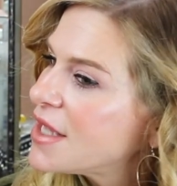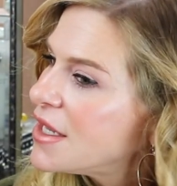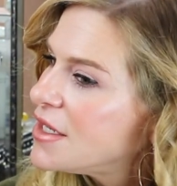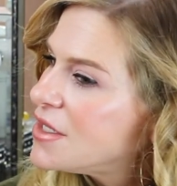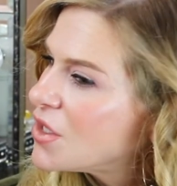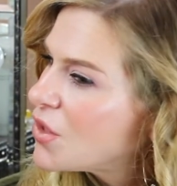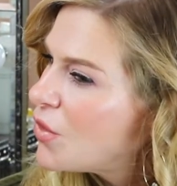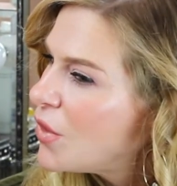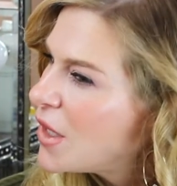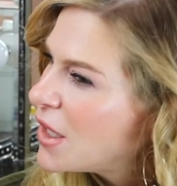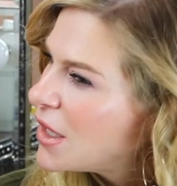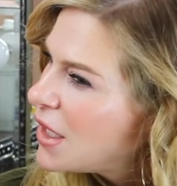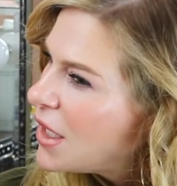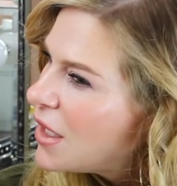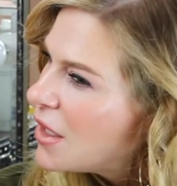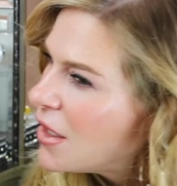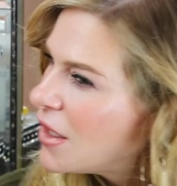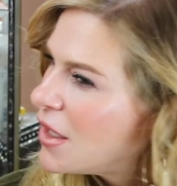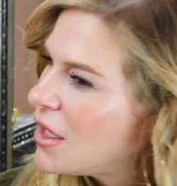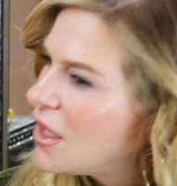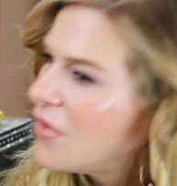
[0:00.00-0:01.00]
like to quickly
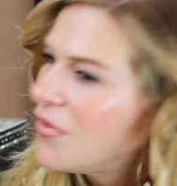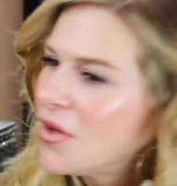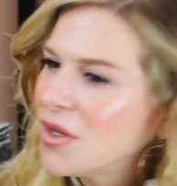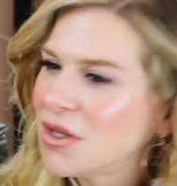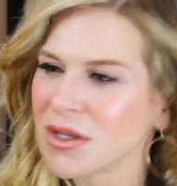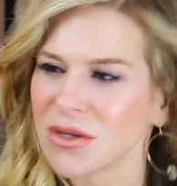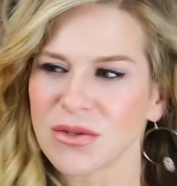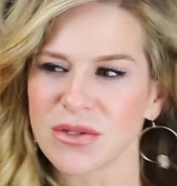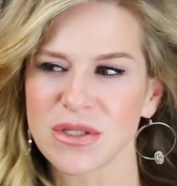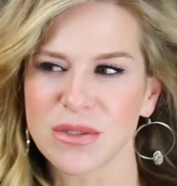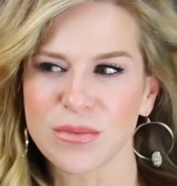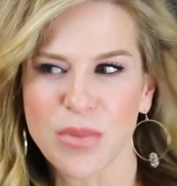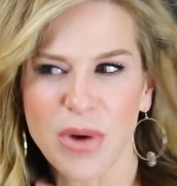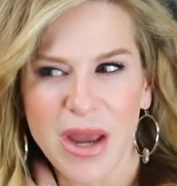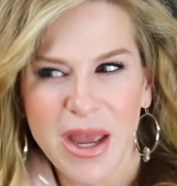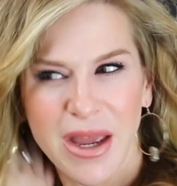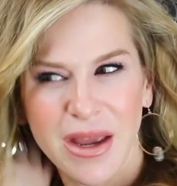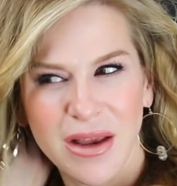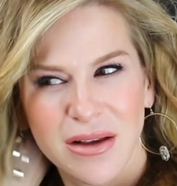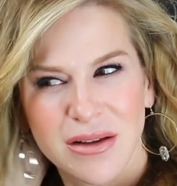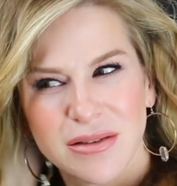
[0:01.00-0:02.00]
give it a little
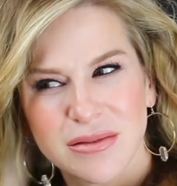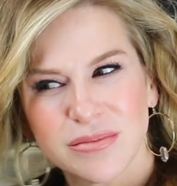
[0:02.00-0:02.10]
spray.